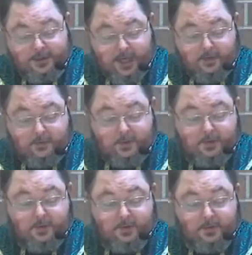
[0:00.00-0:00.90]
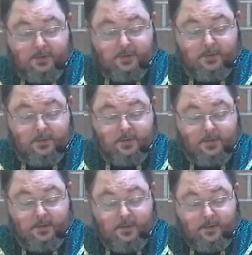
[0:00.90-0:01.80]
shelter,
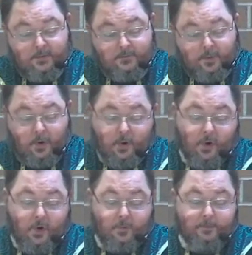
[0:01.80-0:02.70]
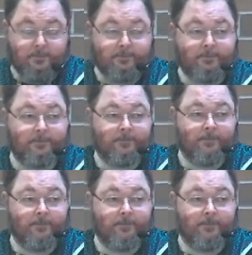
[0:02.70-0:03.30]
for a home,